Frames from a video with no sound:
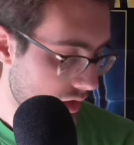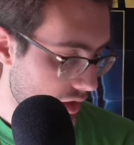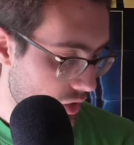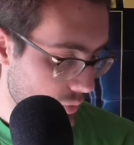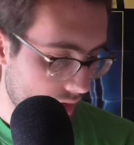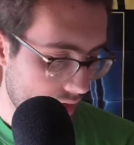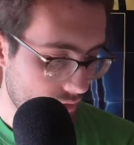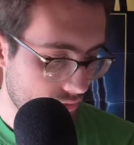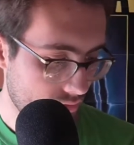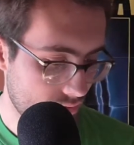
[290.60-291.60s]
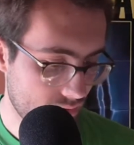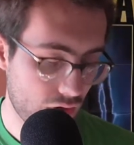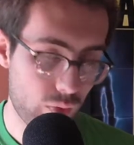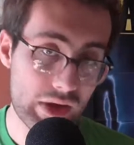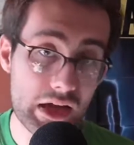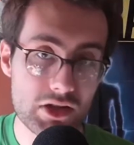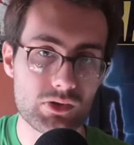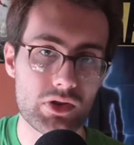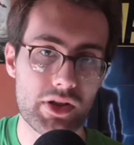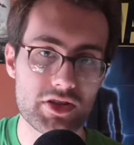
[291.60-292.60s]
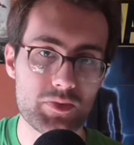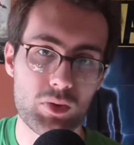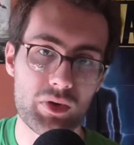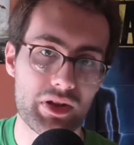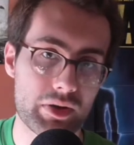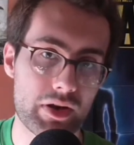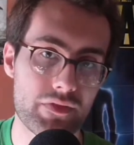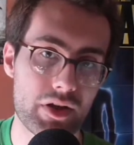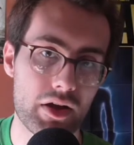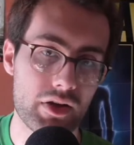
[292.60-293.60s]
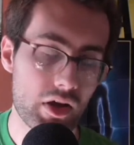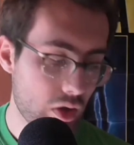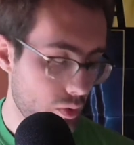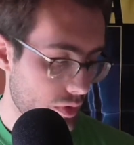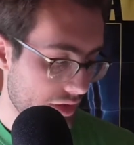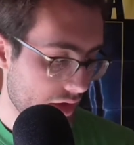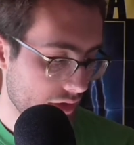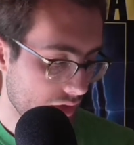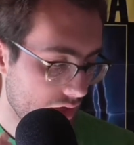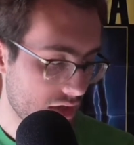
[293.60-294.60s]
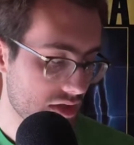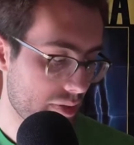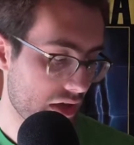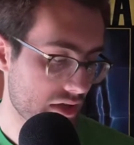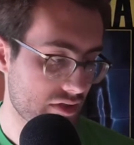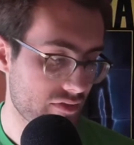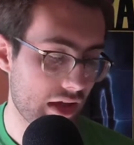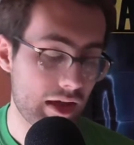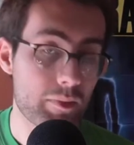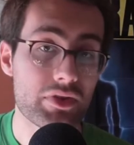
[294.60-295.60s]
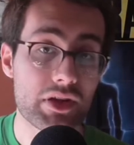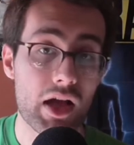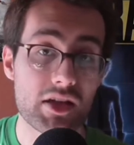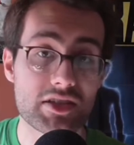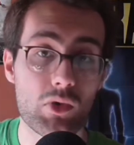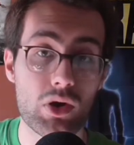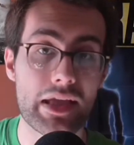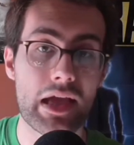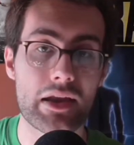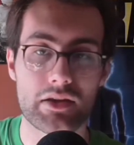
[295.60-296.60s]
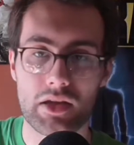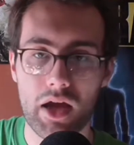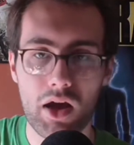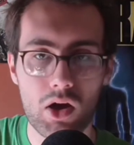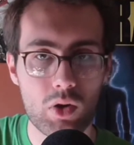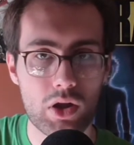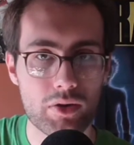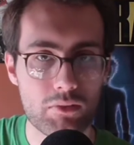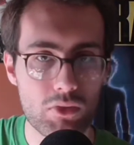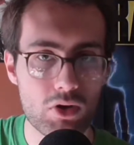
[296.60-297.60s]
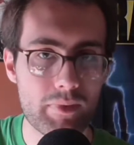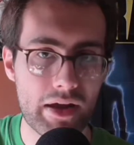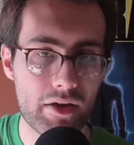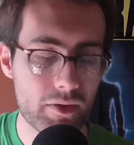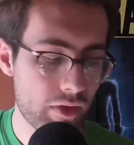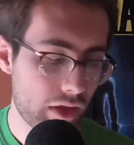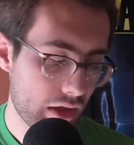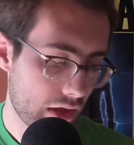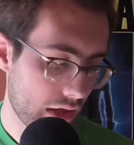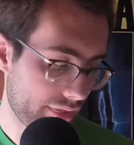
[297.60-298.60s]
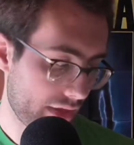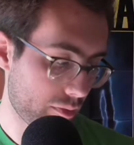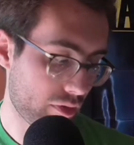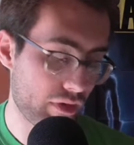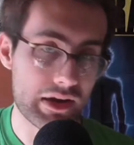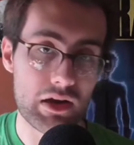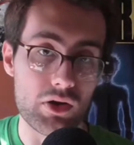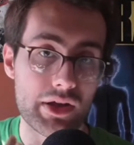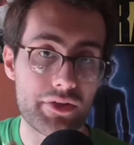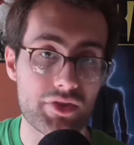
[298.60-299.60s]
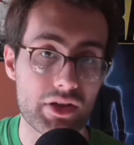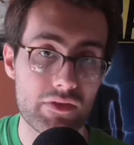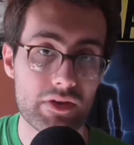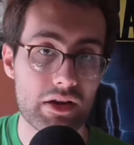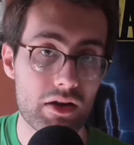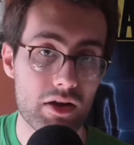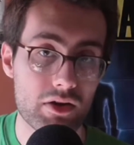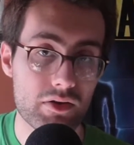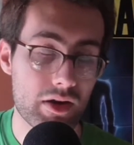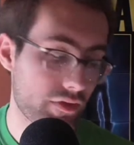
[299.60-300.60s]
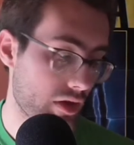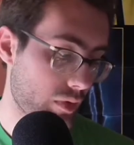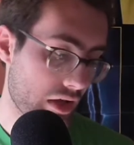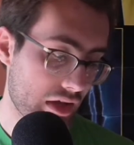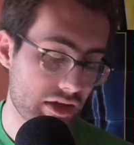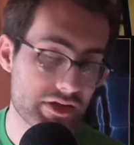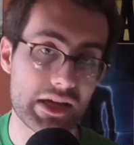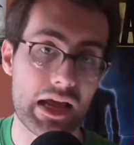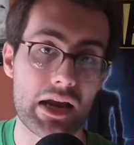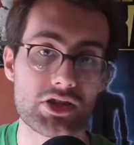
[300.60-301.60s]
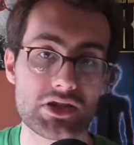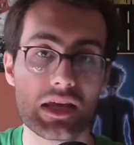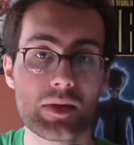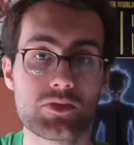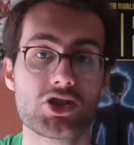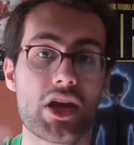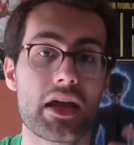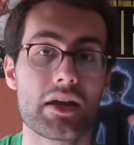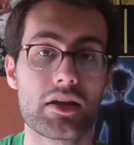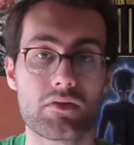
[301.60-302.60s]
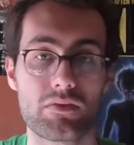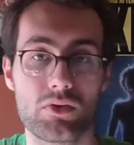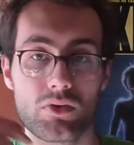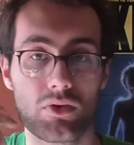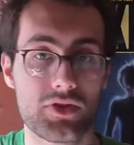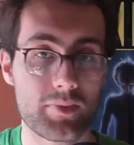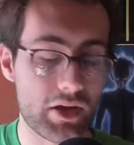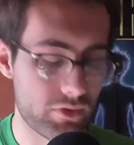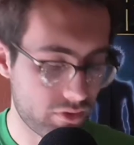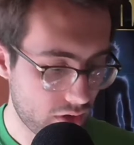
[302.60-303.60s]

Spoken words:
We cast all of those, put them all in our graveyard. We then cast a Past in Flames, cast them all again, get a whole load more mana, and then we've likely got Gifts Ungiven in our graveyard. We can cast it again and just keep chaining through the spells.